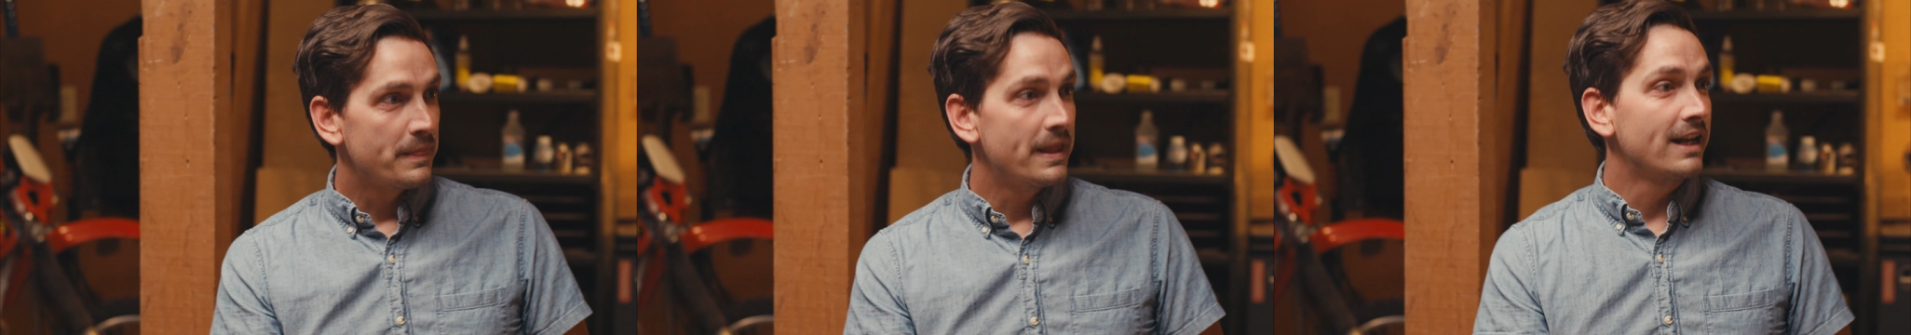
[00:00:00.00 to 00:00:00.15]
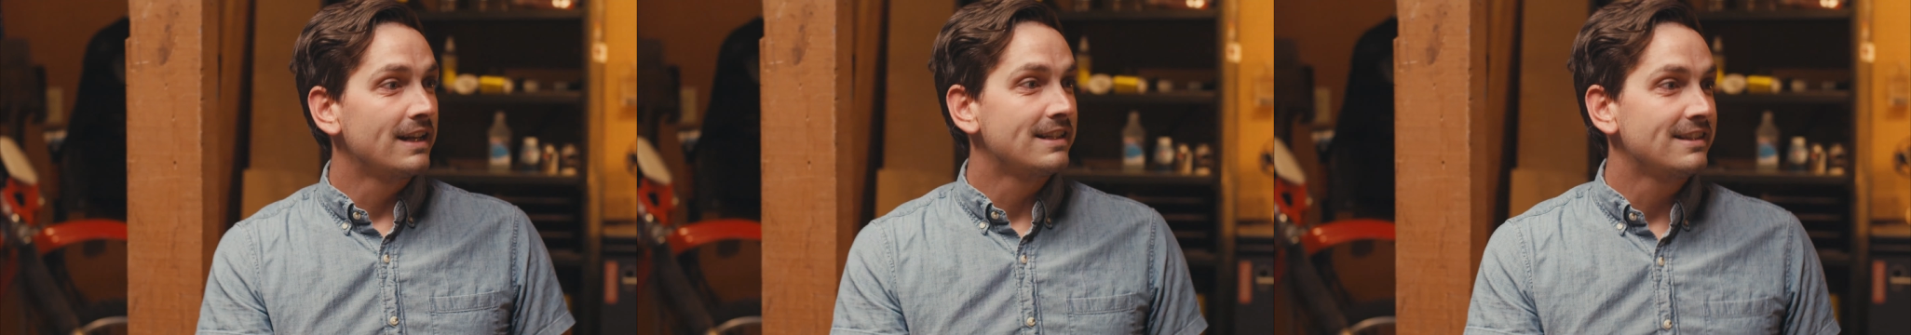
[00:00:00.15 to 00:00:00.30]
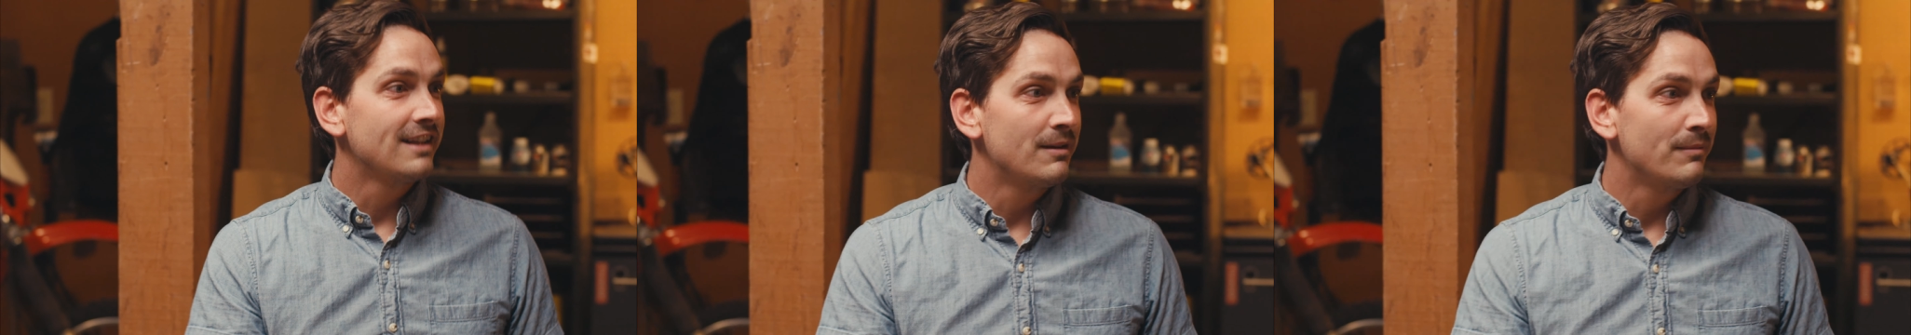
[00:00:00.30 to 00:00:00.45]
then
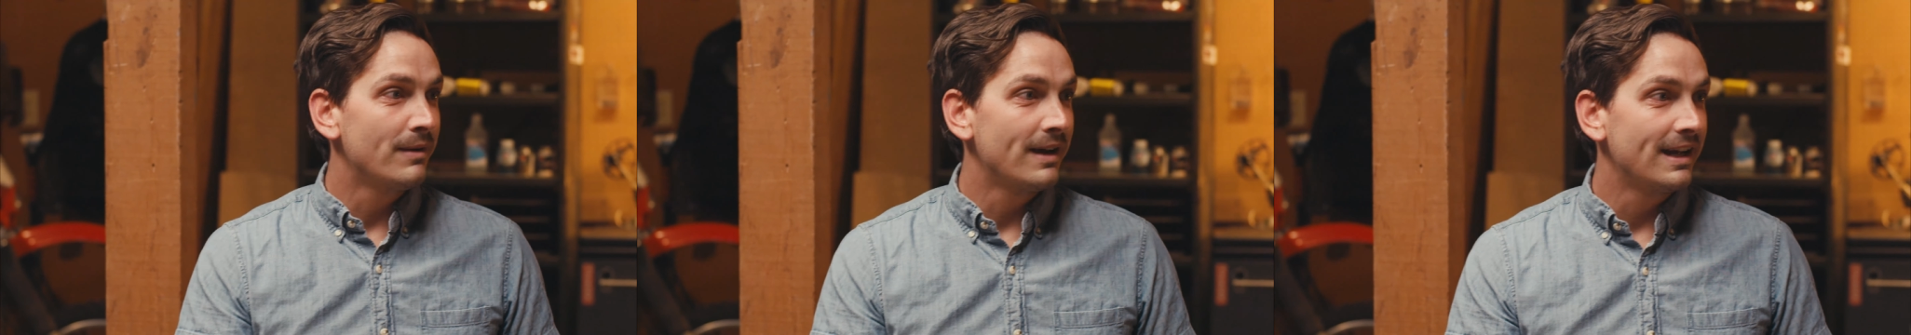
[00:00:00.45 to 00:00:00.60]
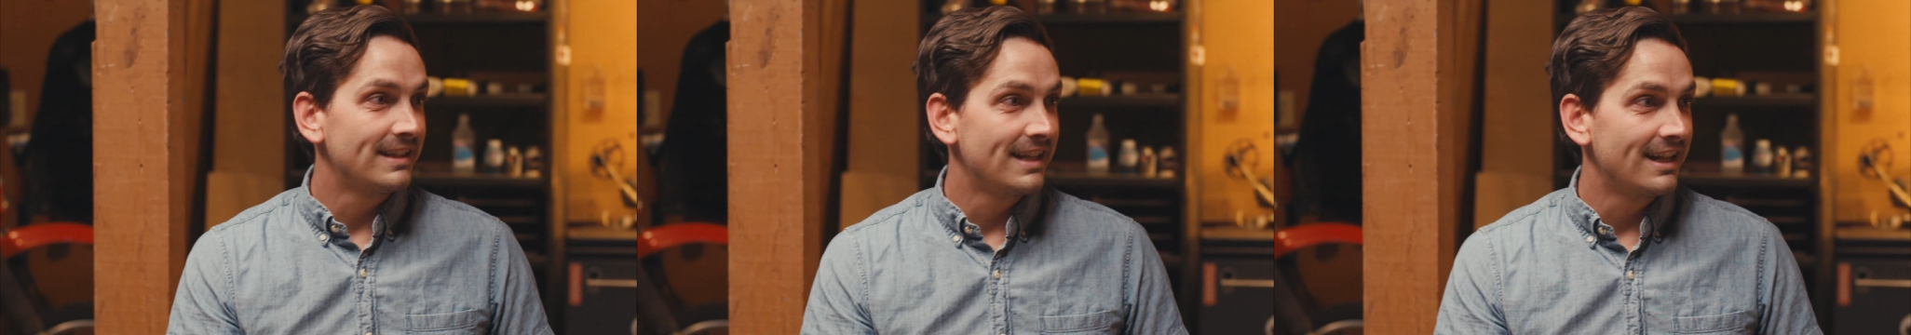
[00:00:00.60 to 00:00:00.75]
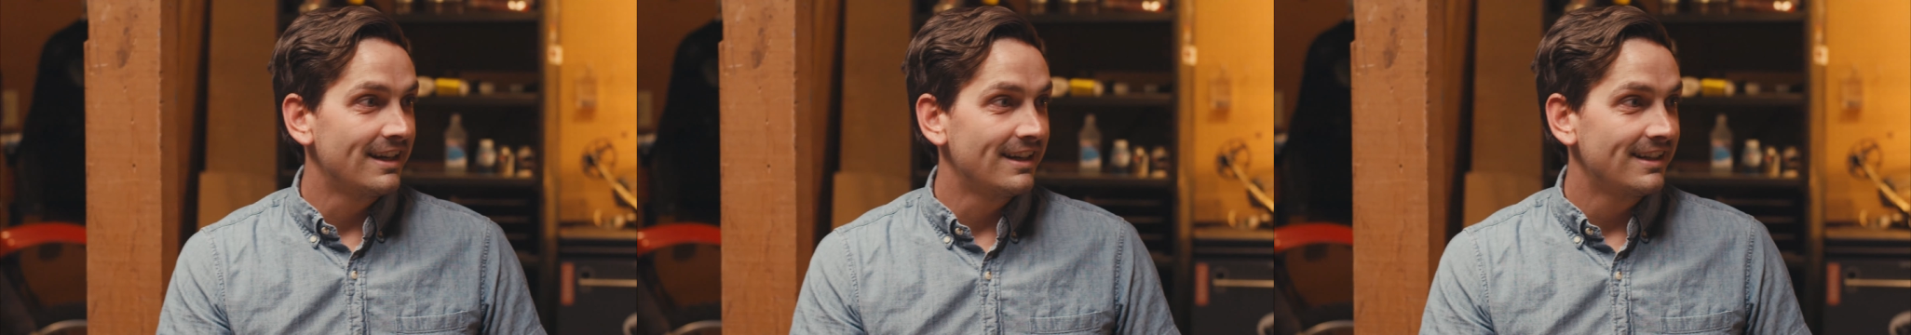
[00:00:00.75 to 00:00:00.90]
it's not my
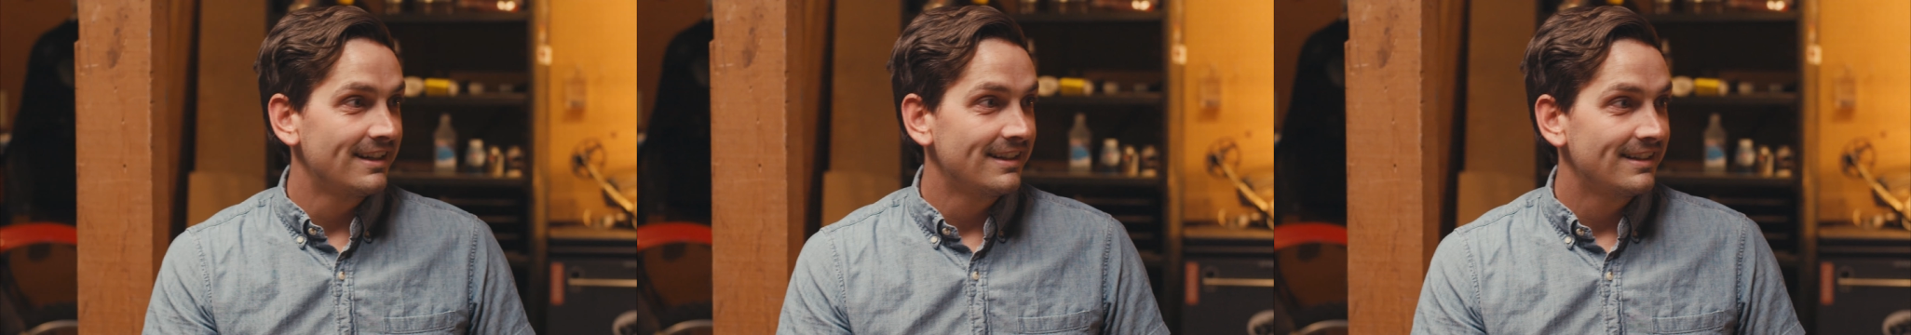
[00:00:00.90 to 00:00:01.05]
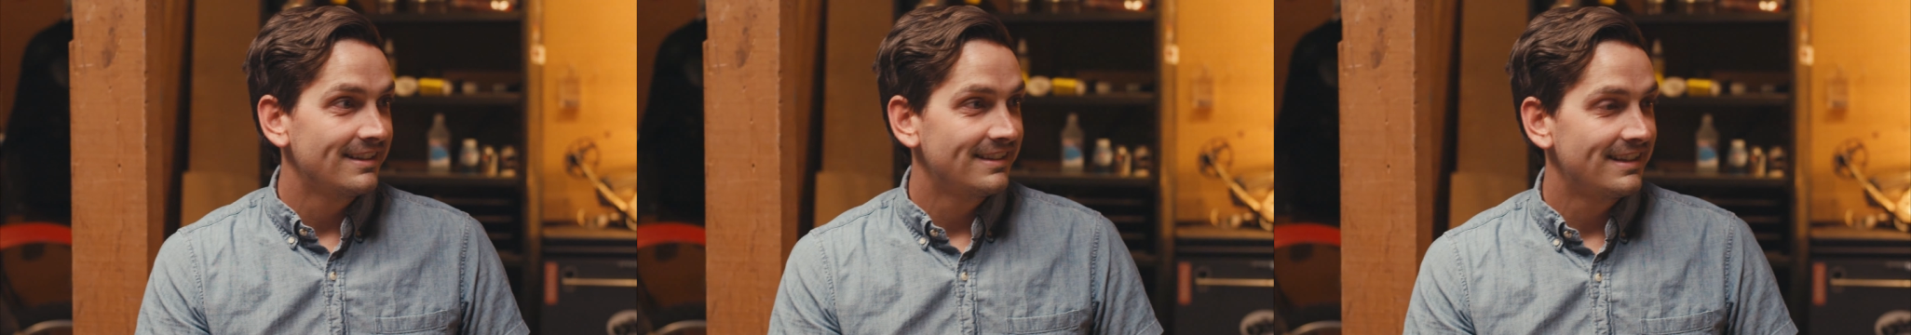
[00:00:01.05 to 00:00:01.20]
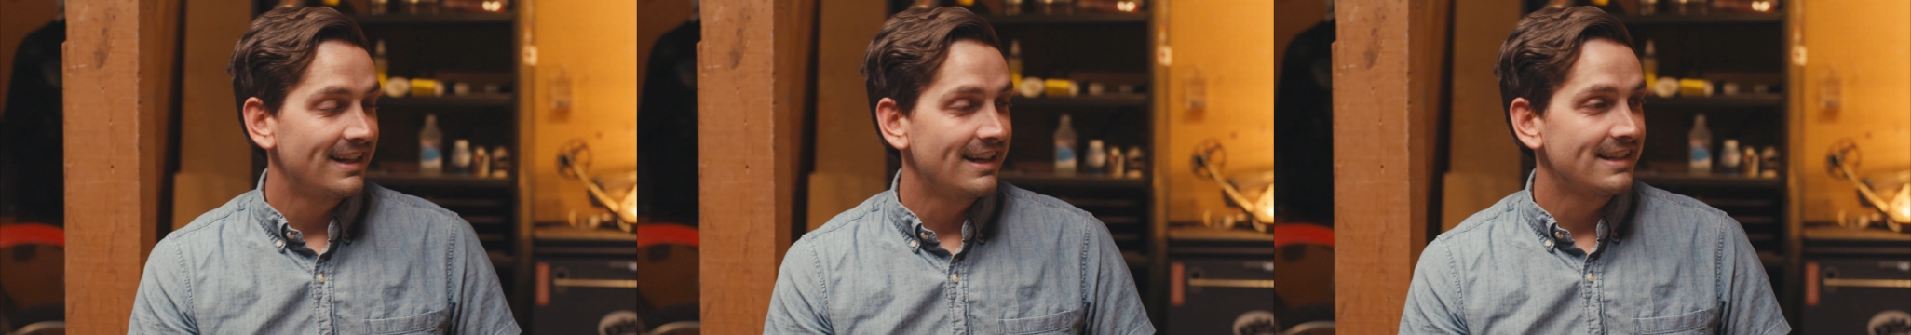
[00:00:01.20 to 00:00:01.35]
identity,
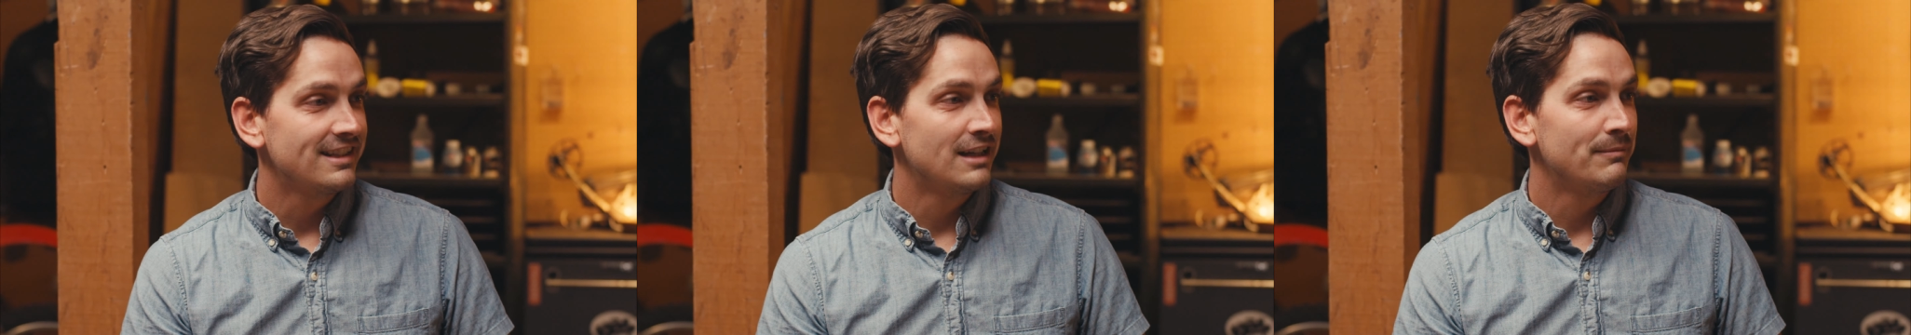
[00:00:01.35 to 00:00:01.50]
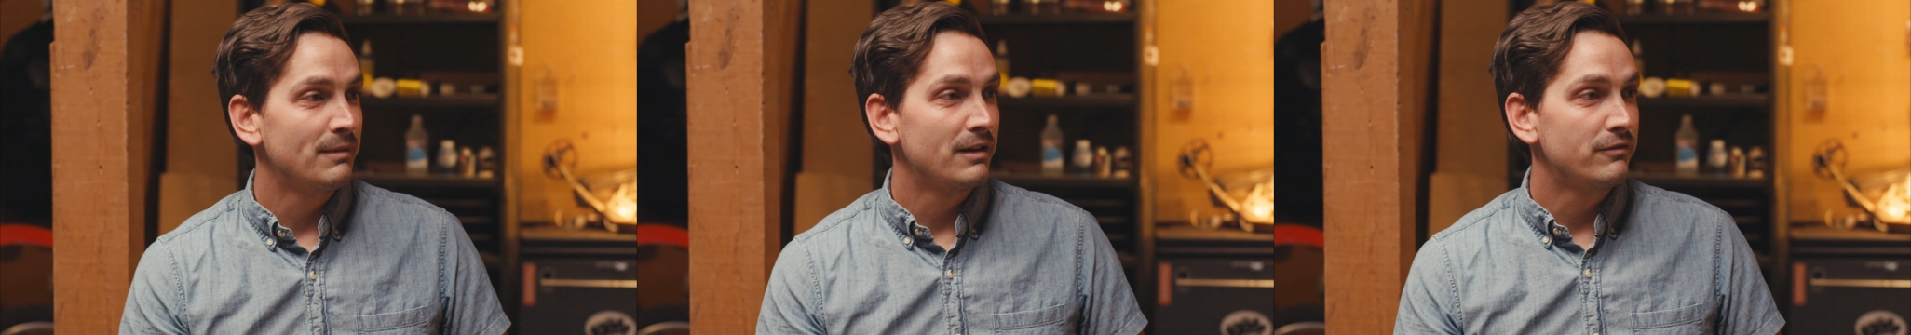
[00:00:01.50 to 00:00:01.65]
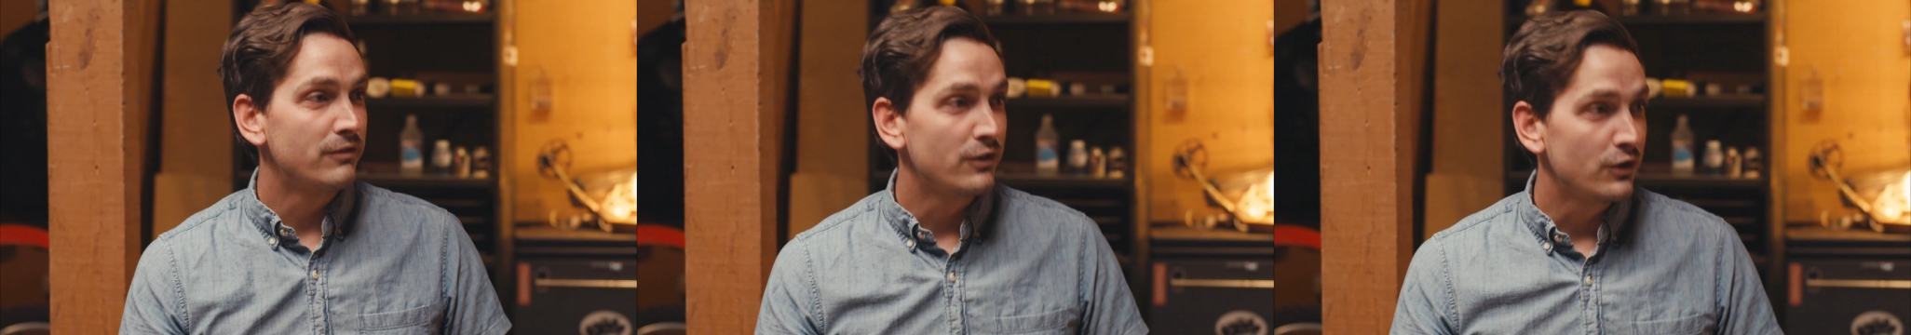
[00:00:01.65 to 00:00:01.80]
then it's not
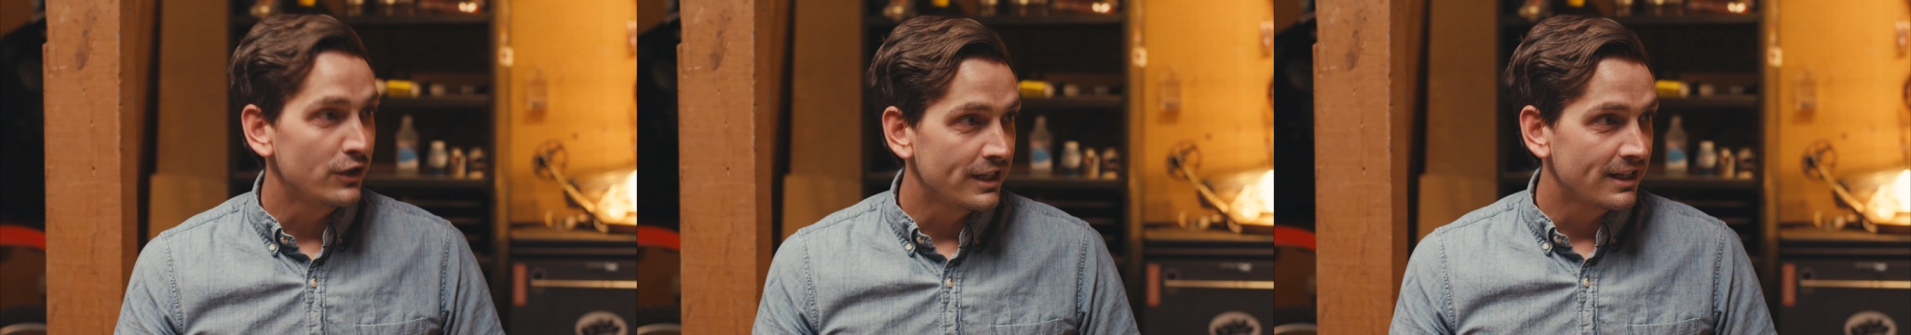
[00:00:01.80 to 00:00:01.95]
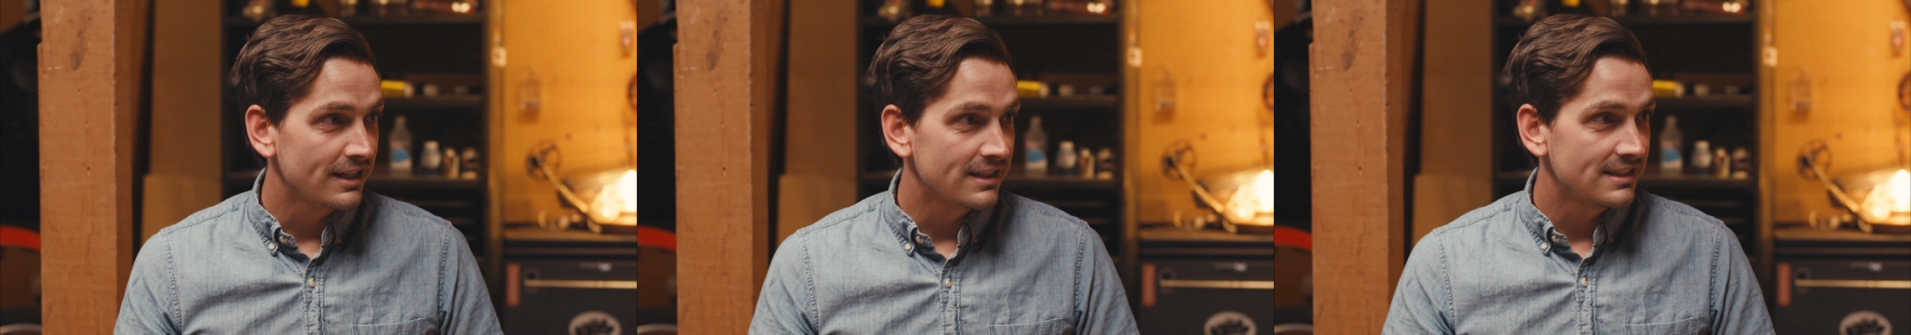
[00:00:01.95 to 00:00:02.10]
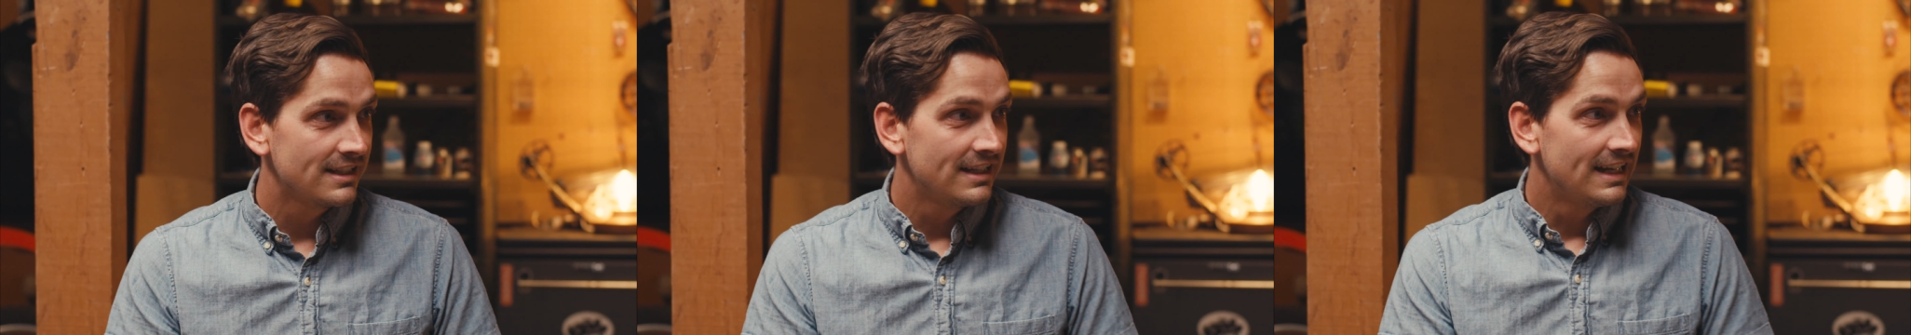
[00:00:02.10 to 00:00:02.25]
my
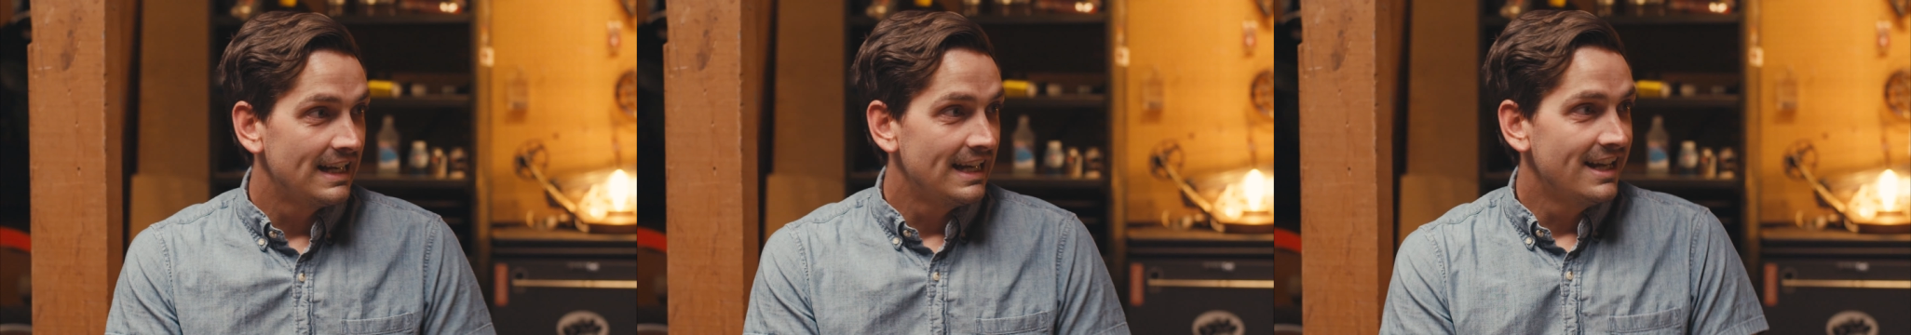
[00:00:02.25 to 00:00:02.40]
verdict,